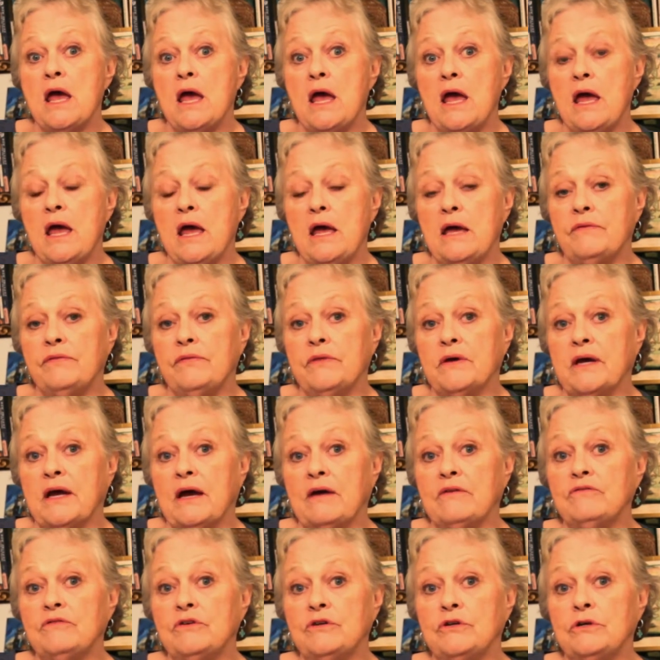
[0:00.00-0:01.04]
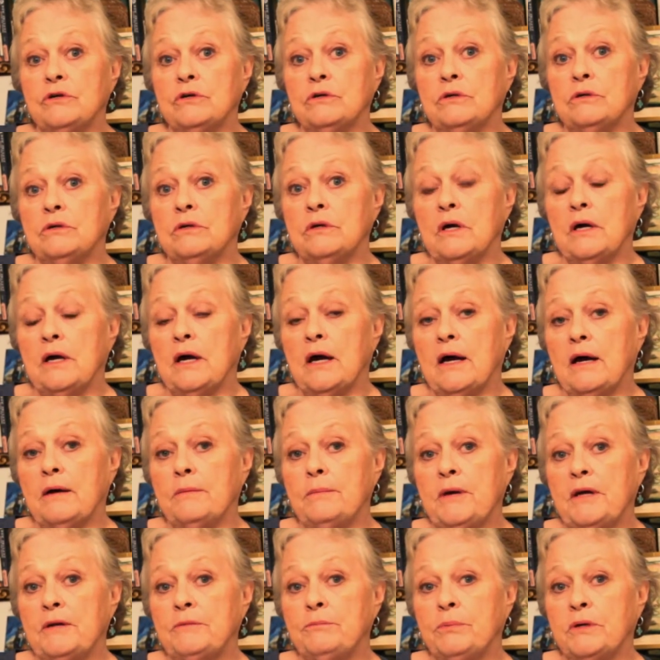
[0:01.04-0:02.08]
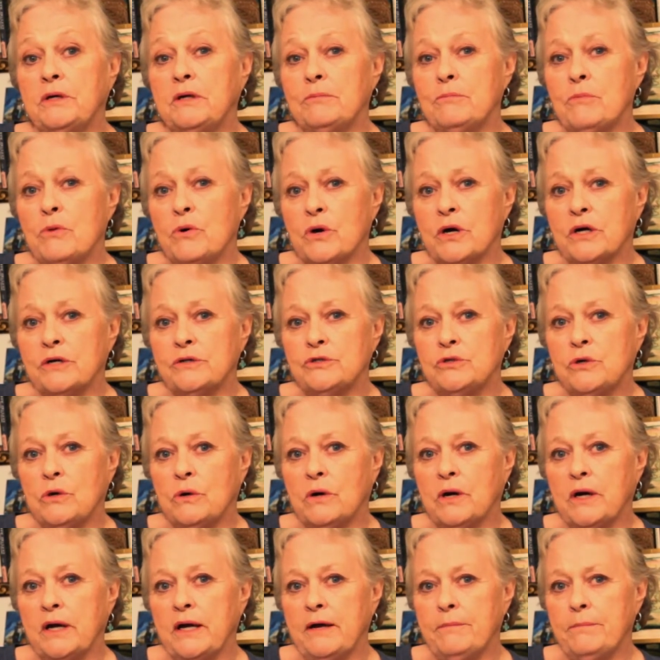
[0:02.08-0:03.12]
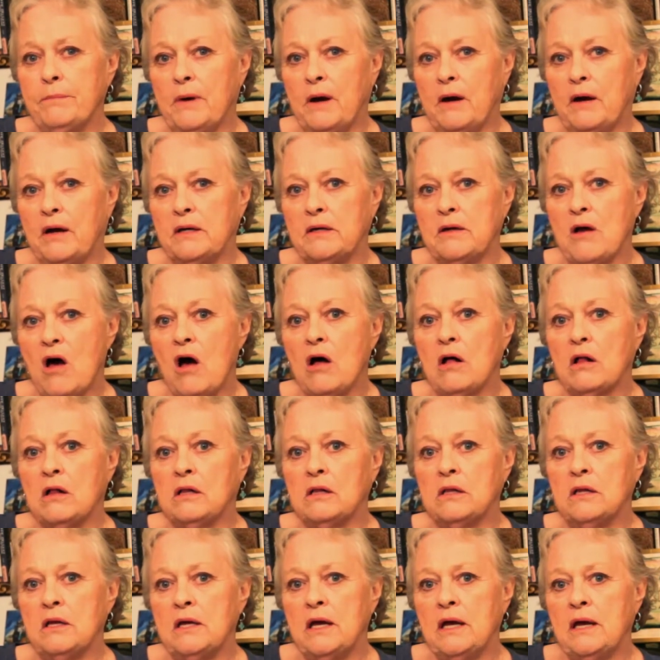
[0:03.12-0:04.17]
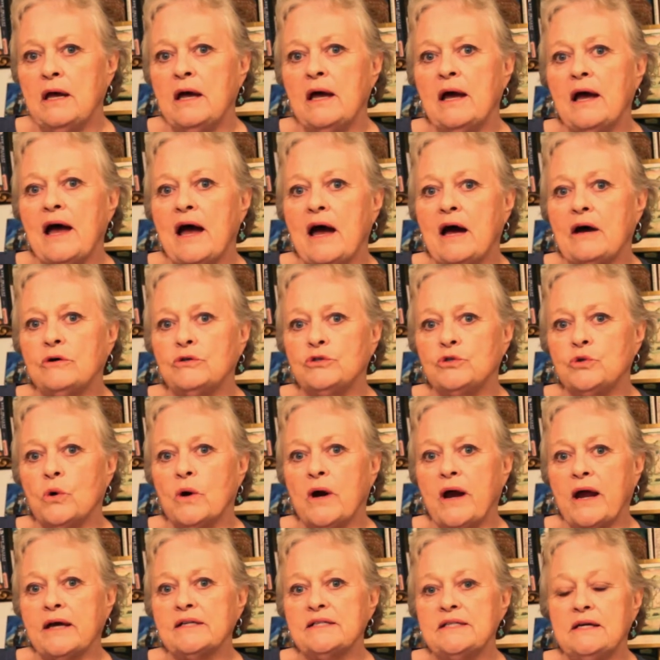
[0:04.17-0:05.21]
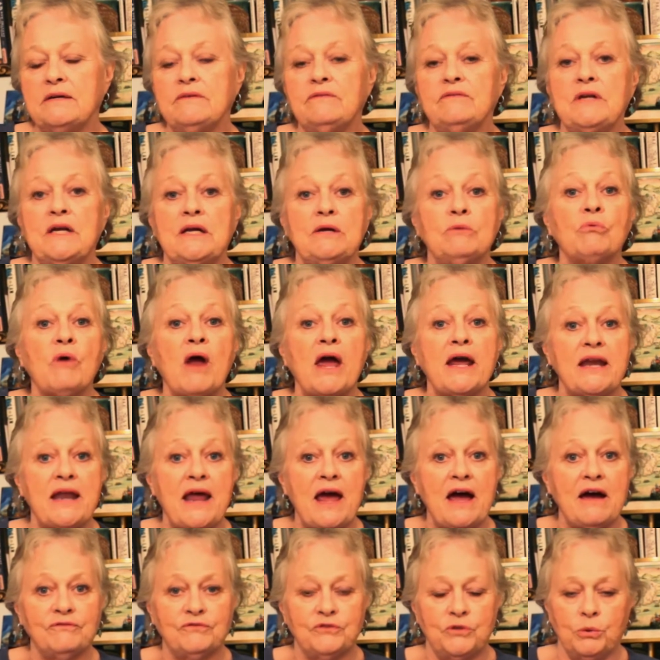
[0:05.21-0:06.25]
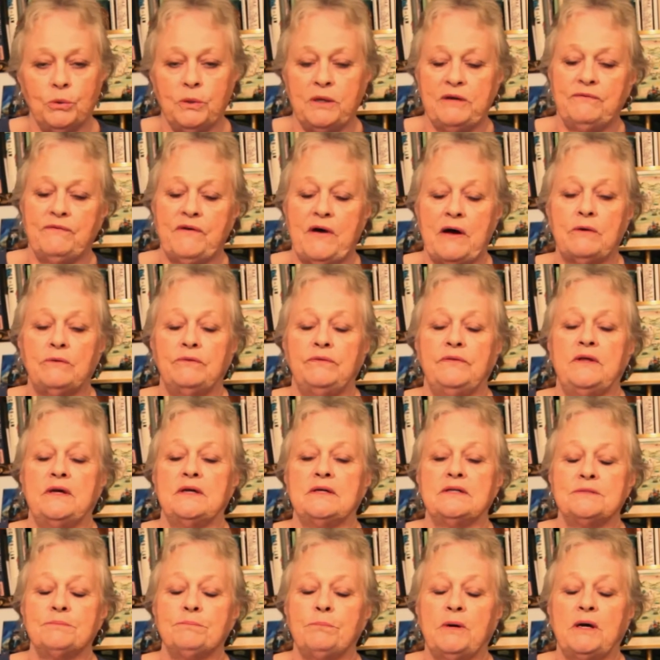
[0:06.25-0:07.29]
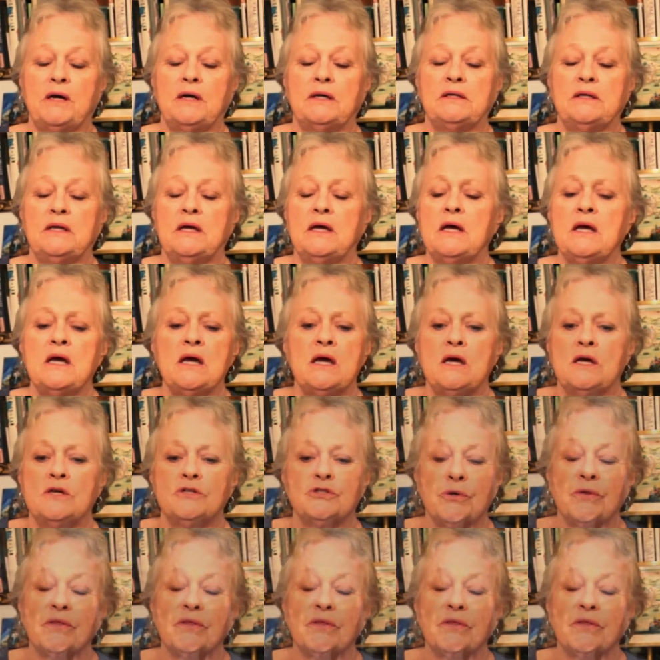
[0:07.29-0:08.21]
and the governor had put a moratorium on all outdoor activity right after we found this, but, so the